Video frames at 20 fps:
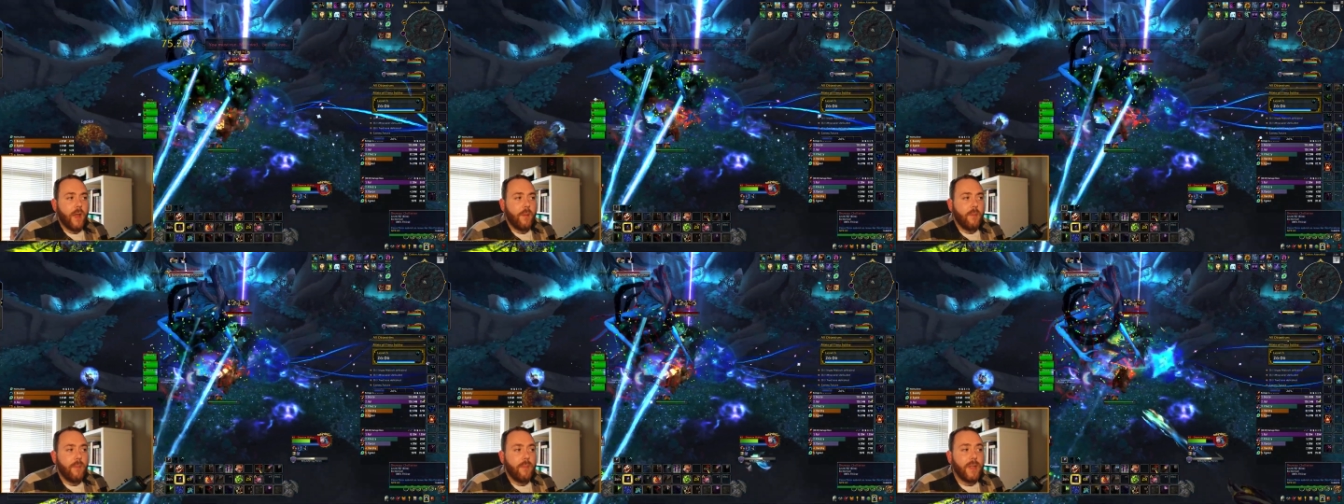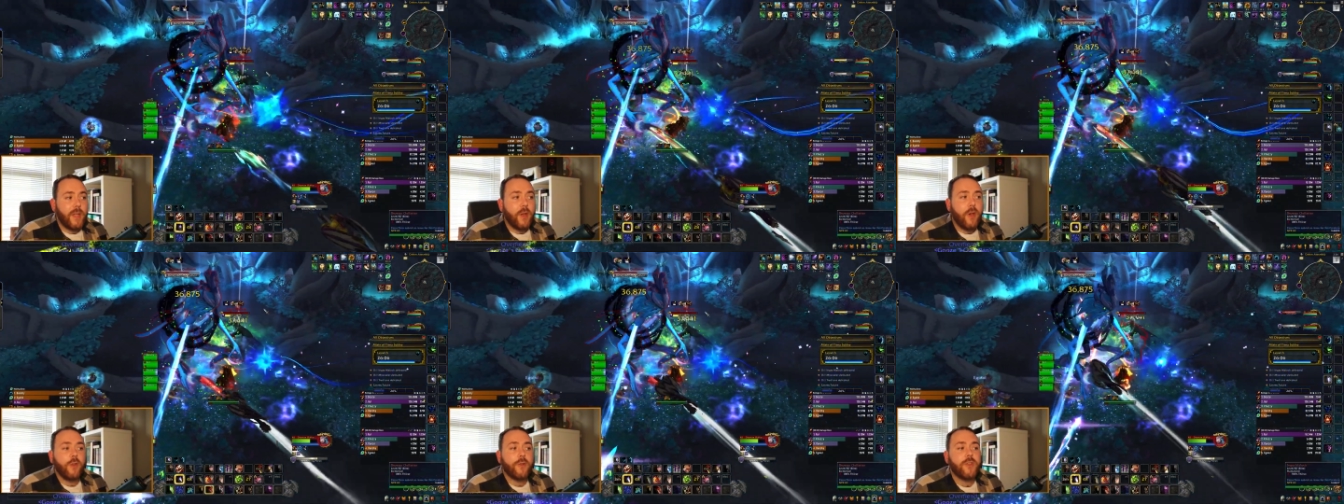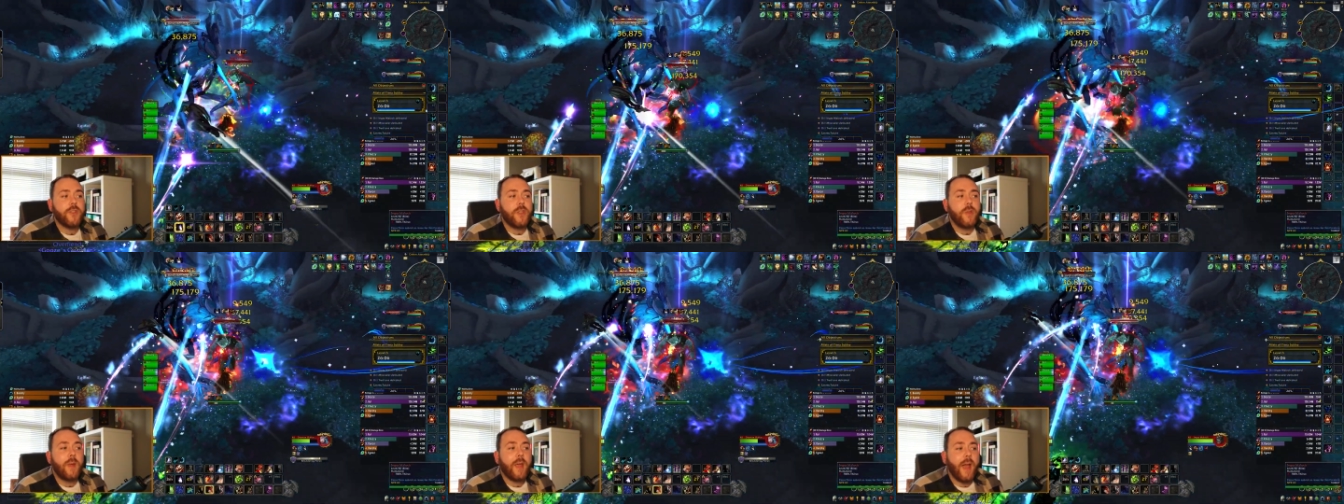
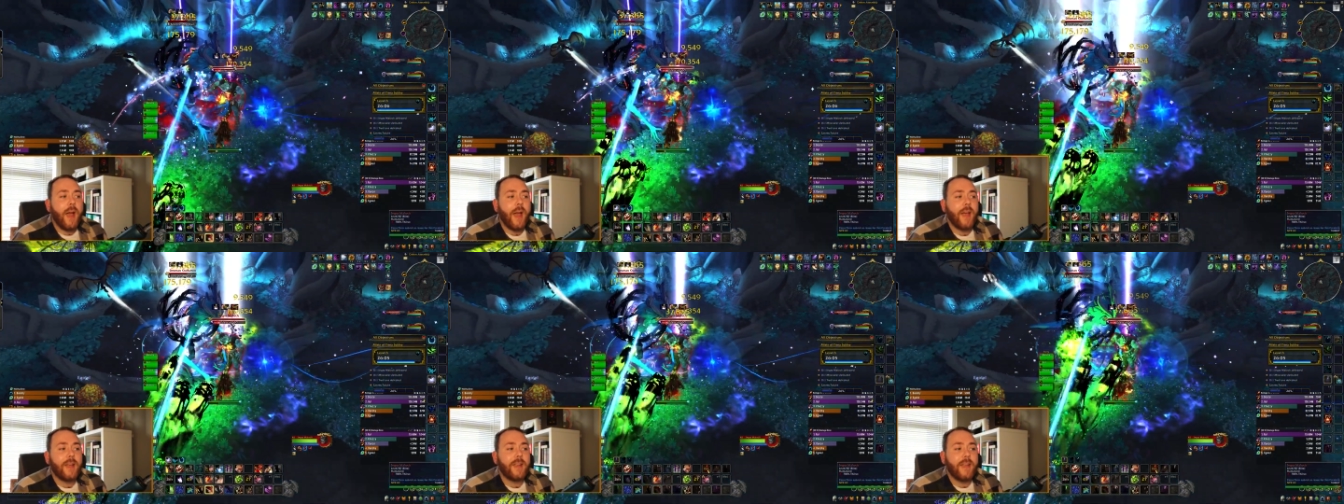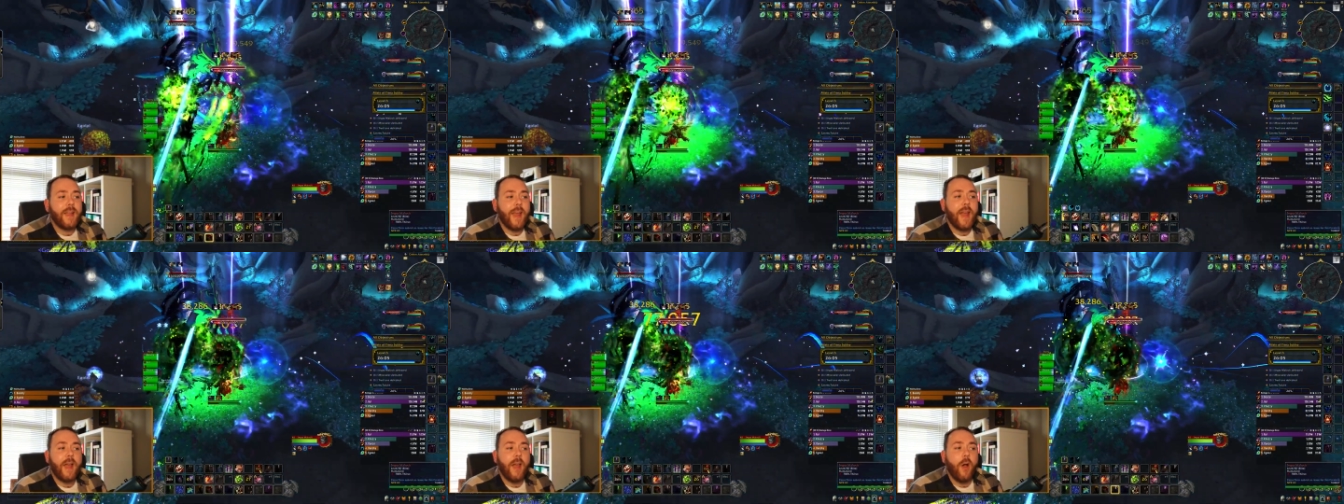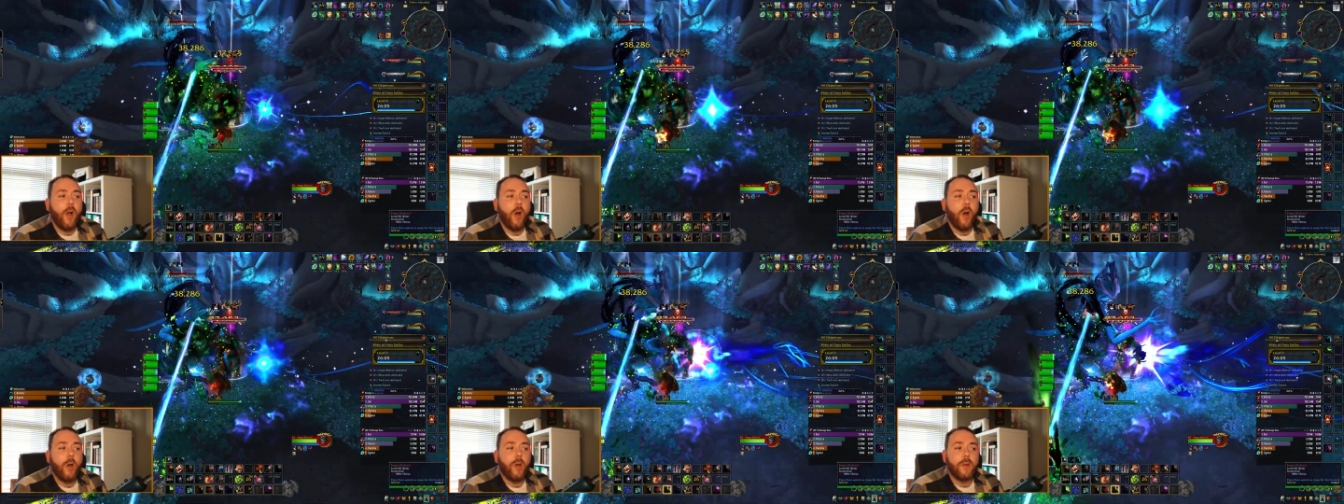Because you can't get
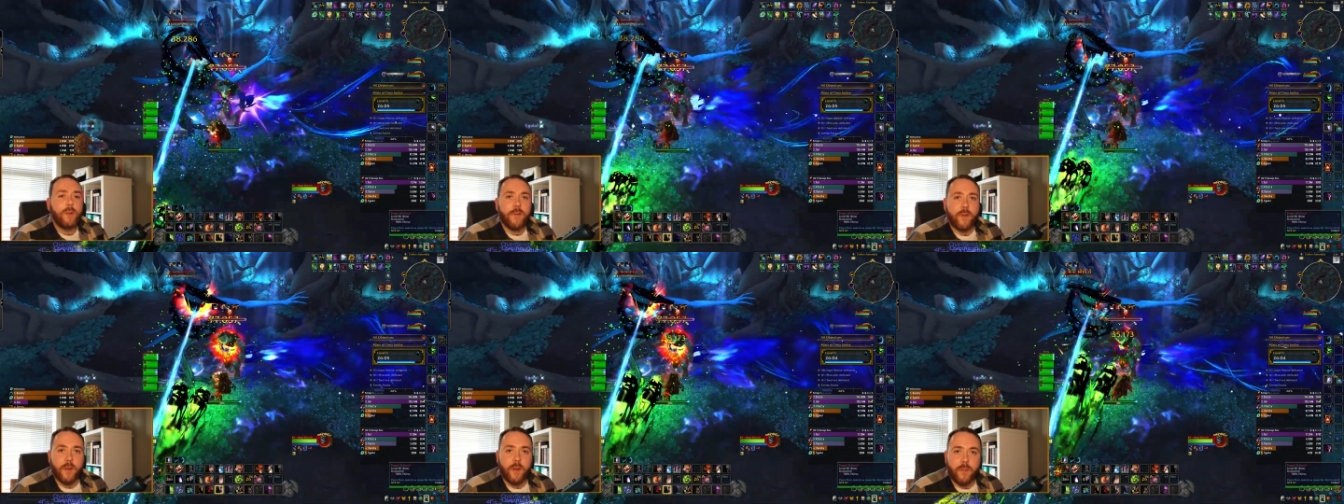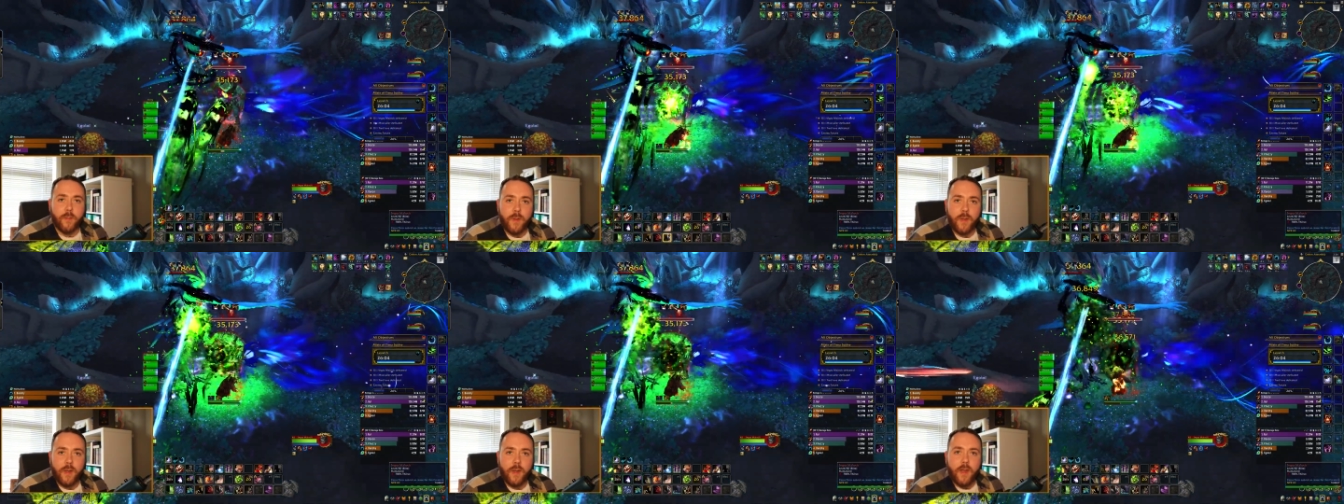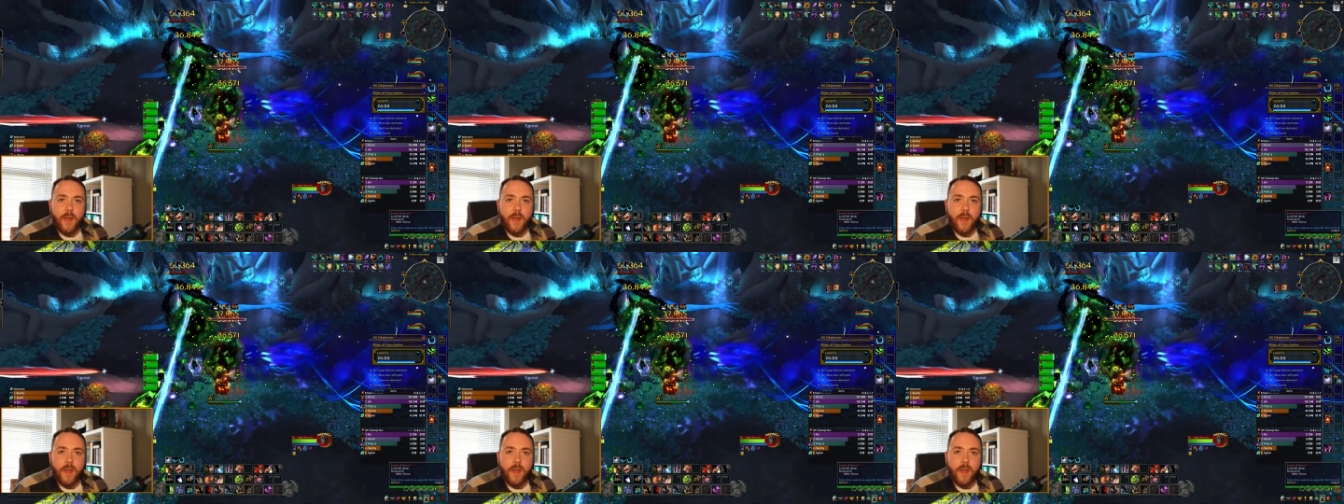all of them,